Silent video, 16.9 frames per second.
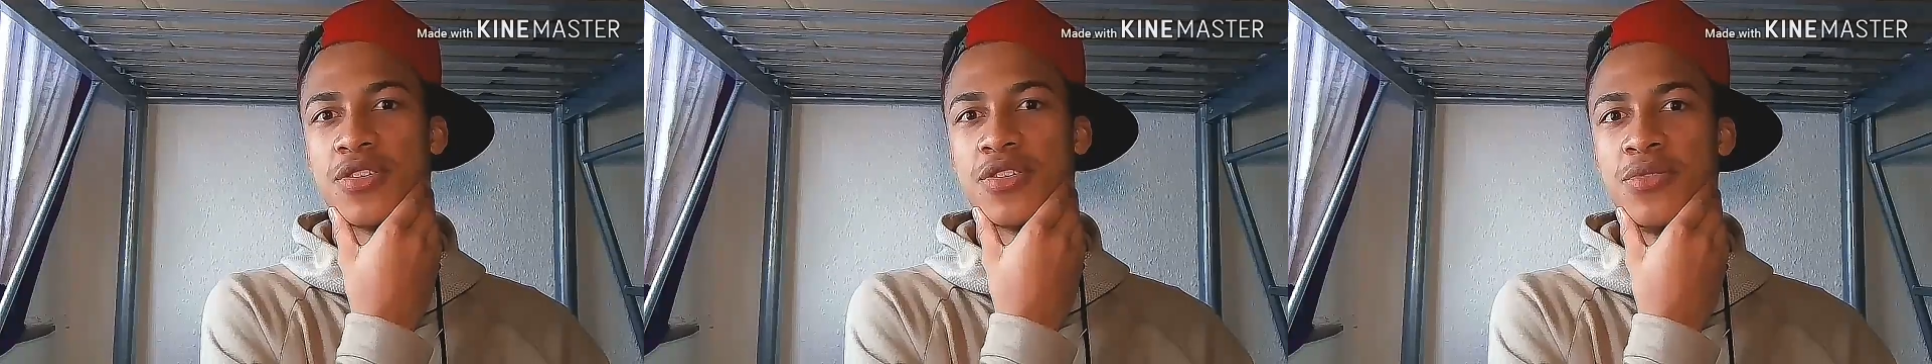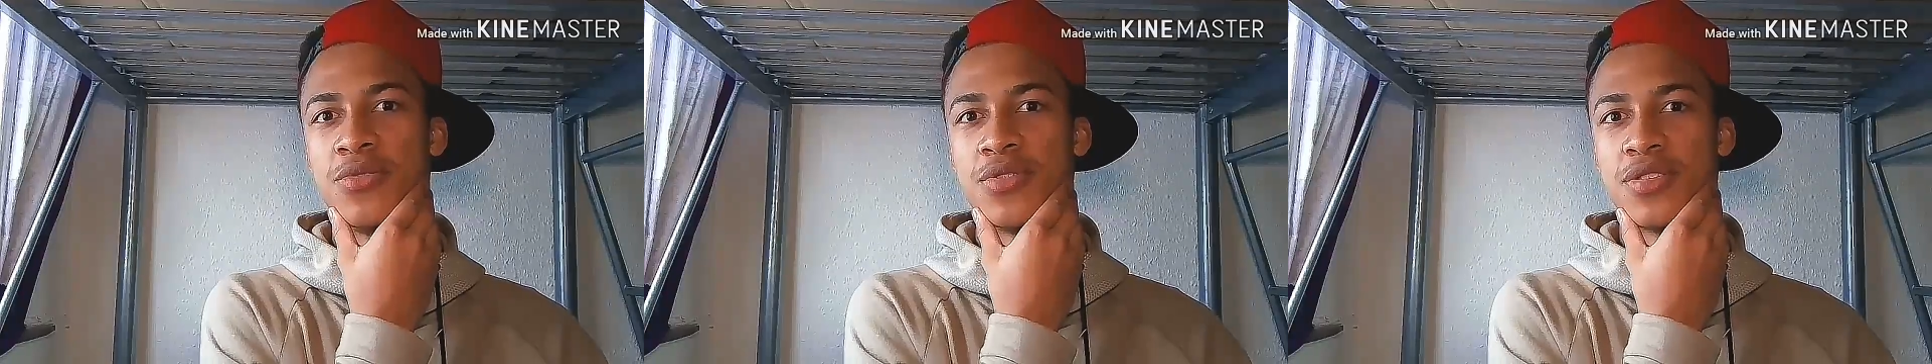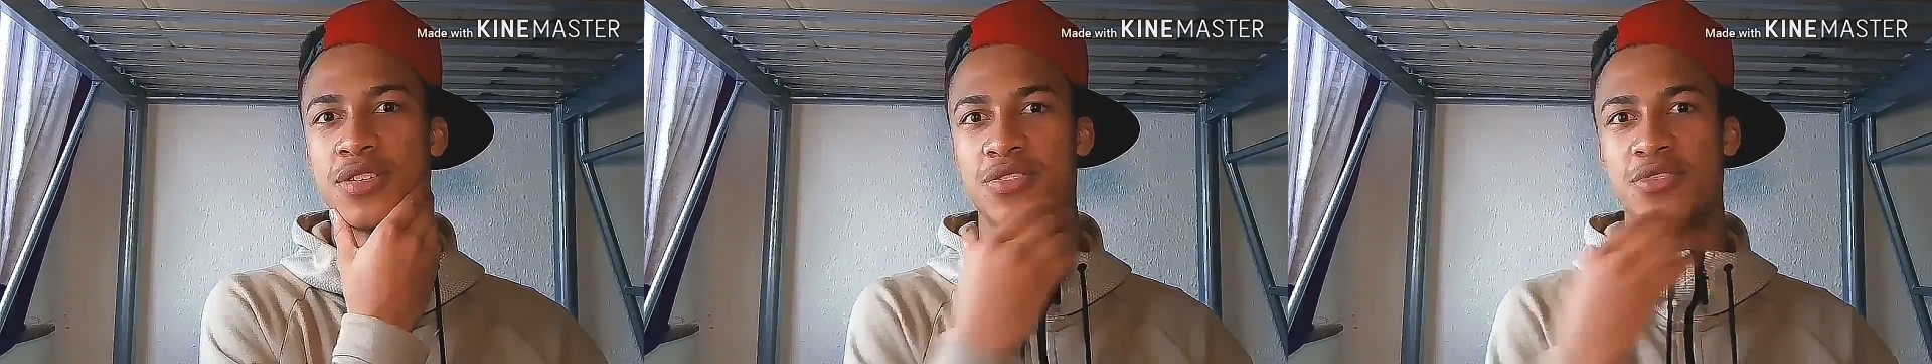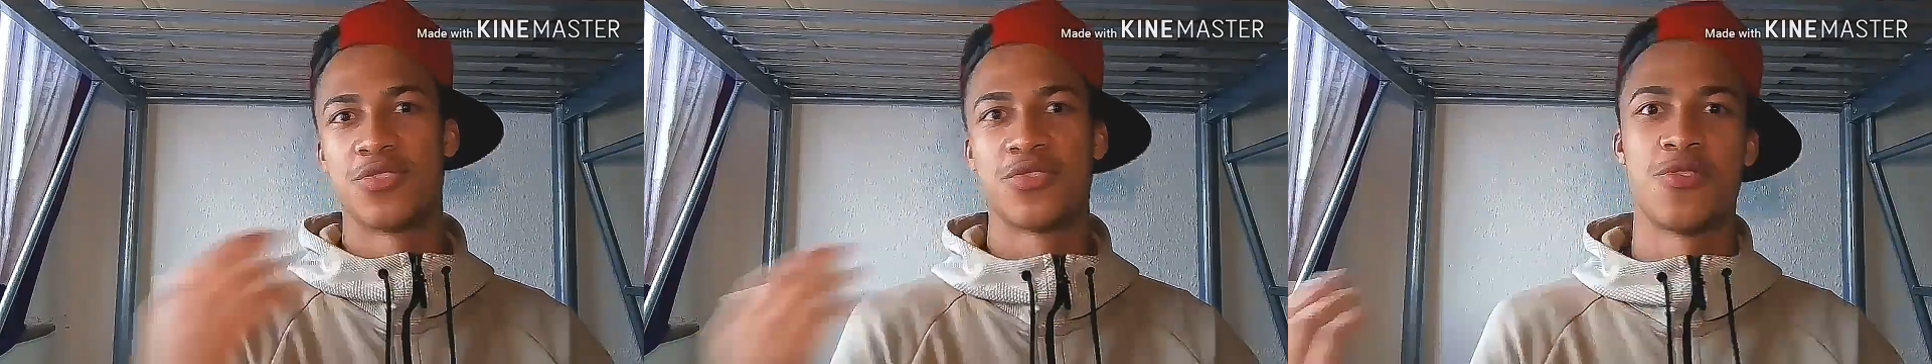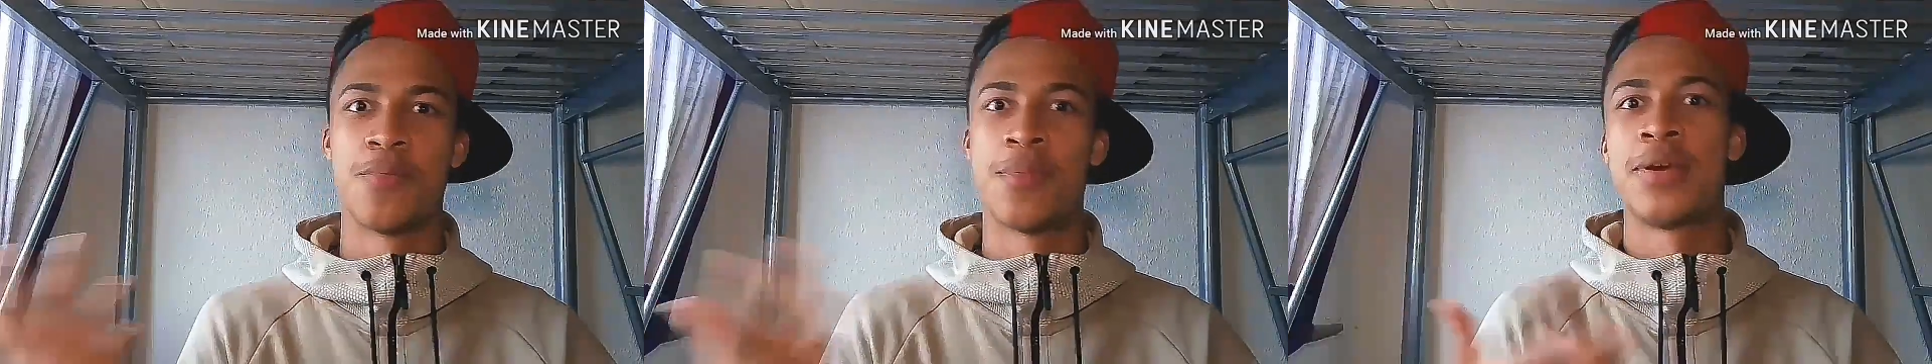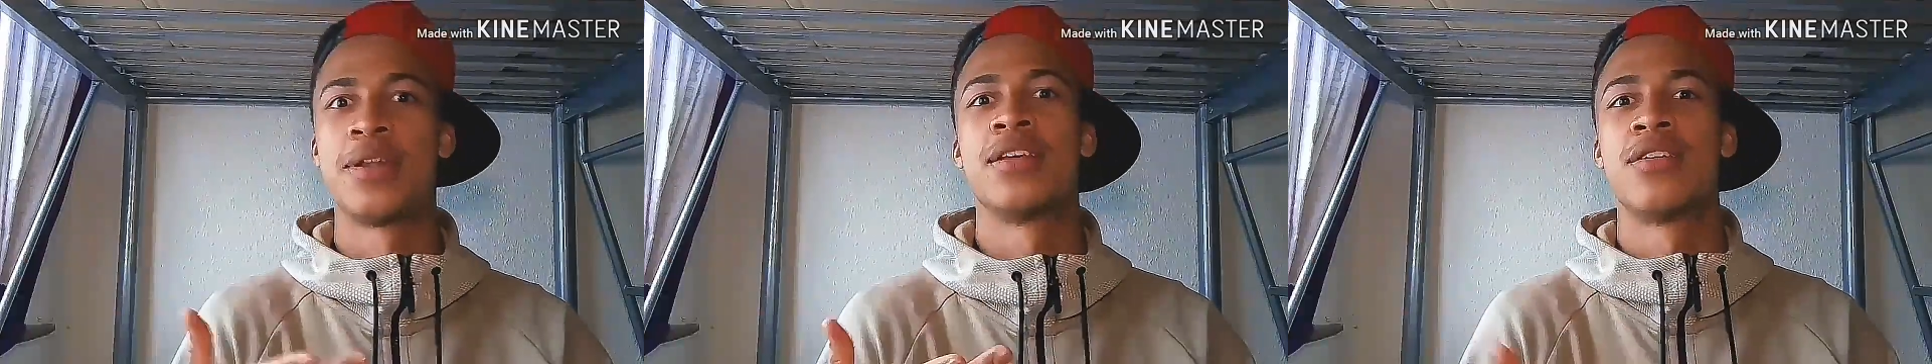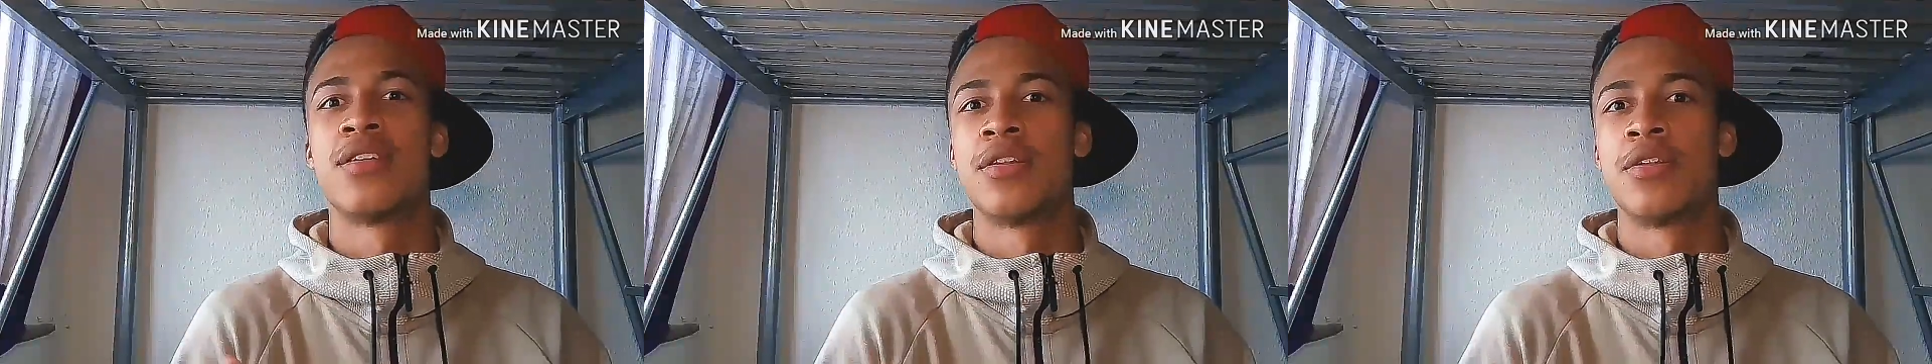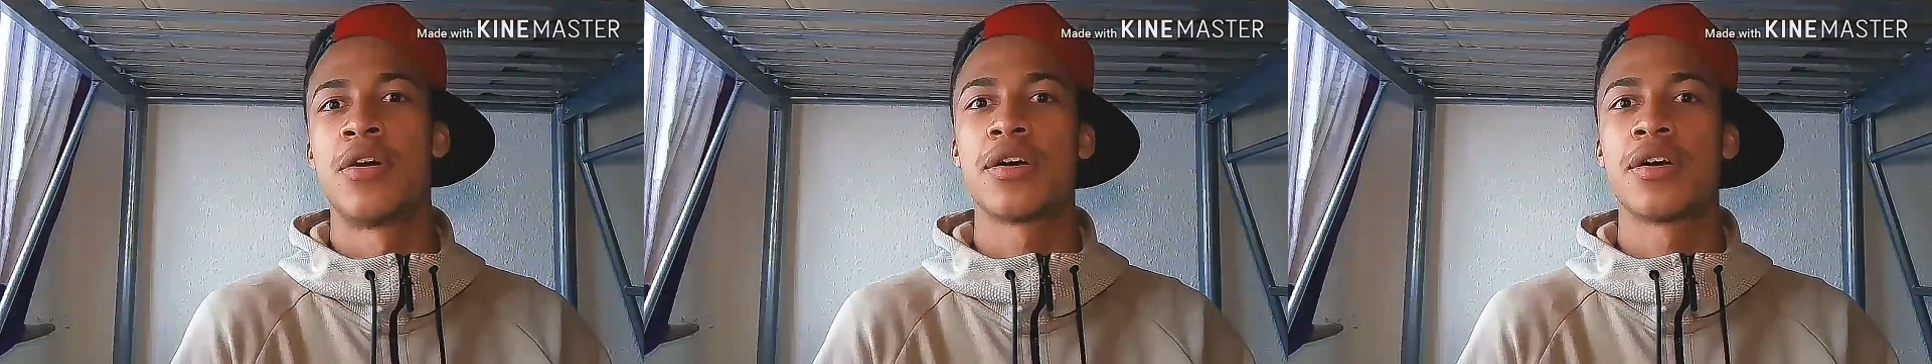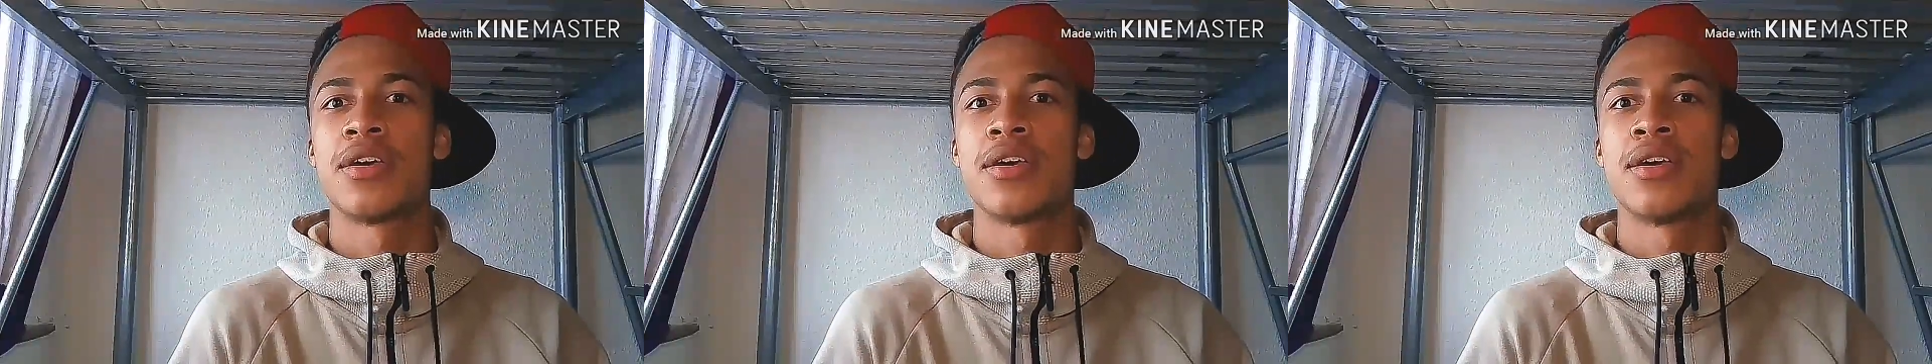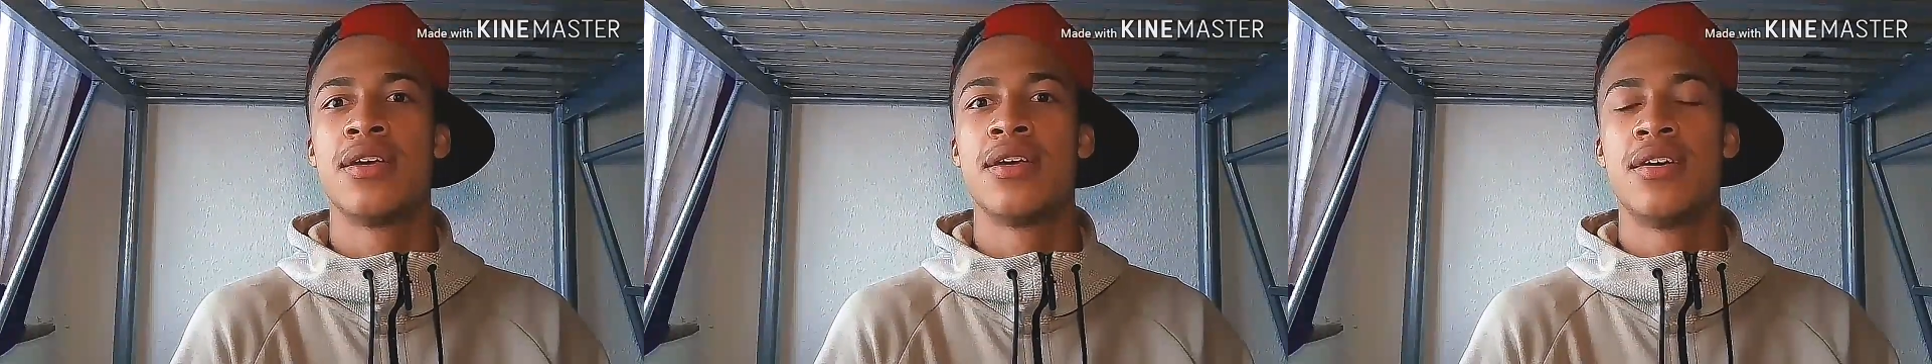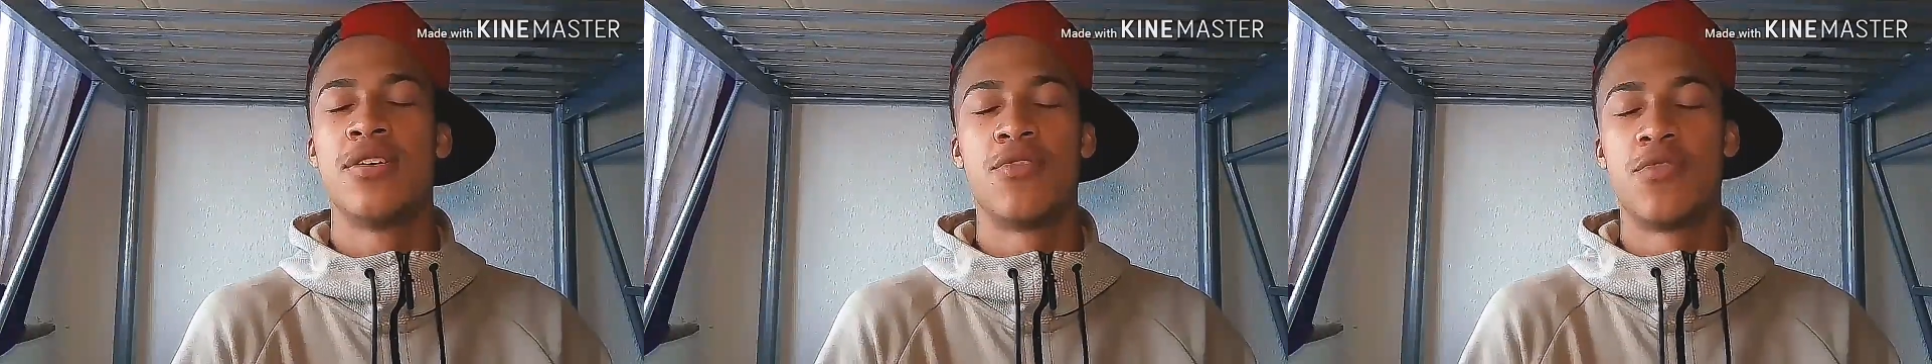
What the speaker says: schools can just come in and then lock it,